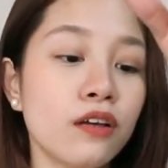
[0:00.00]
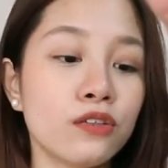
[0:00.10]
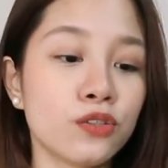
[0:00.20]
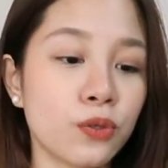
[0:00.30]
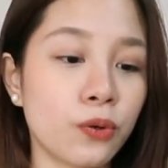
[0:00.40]

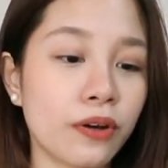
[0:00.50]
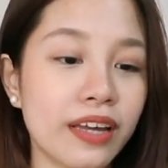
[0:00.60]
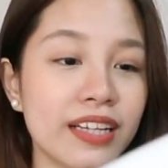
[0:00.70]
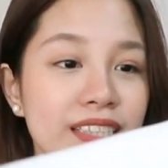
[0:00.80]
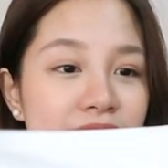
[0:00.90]
So
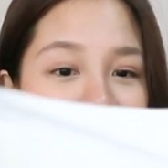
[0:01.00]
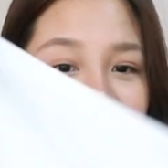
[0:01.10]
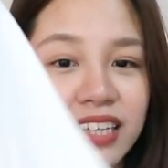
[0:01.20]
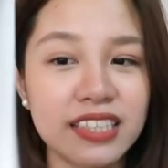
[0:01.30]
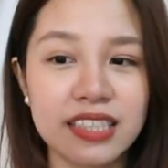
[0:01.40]
it's
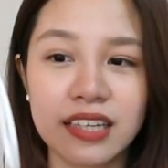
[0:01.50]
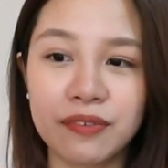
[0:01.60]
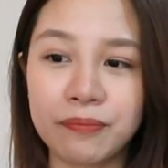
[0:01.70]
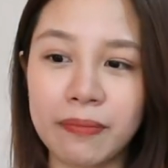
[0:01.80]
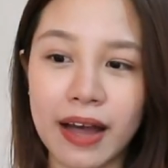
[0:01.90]
this
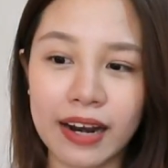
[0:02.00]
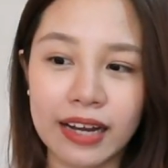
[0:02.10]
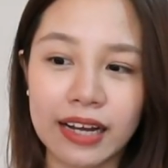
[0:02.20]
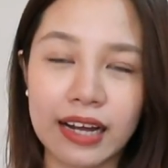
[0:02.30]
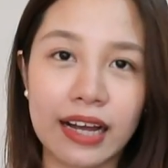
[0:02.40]

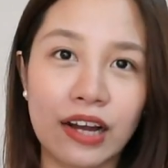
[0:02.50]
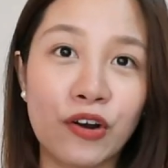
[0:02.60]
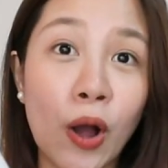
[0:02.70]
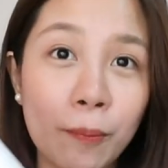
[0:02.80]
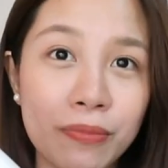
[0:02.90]
parang
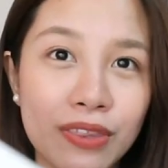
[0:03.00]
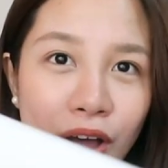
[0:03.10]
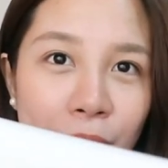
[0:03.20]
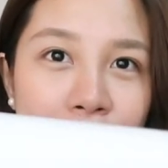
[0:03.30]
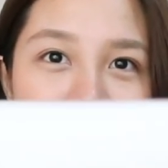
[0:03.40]
crop
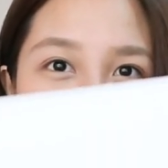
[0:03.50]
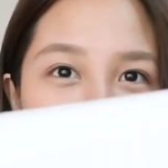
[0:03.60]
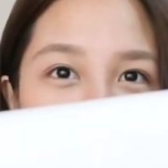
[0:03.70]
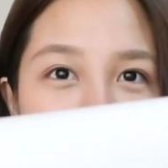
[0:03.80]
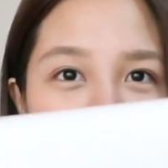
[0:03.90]
top
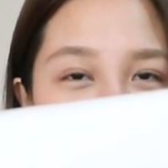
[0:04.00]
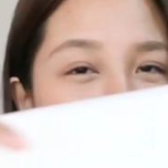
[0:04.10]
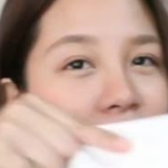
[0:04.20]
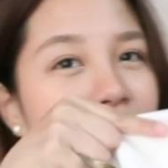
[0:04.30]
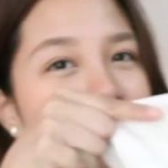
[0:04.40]
that's white.